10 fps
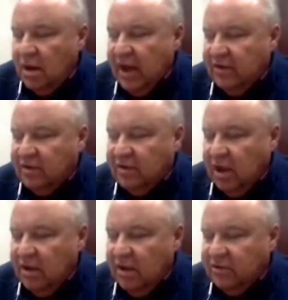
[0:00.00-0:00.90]
added
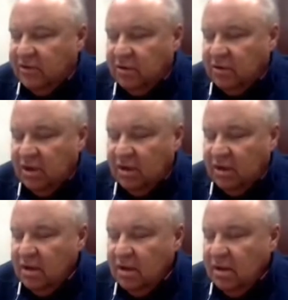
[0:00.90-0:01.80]
some cases
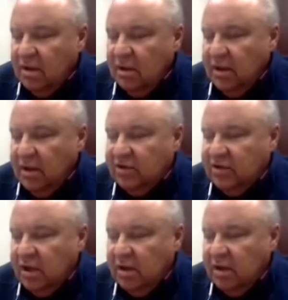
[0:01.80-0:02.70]
between
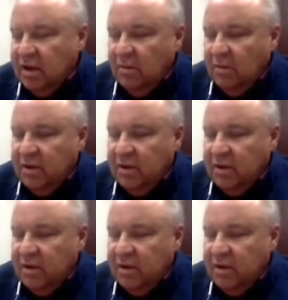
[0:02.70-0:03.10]
last week and now.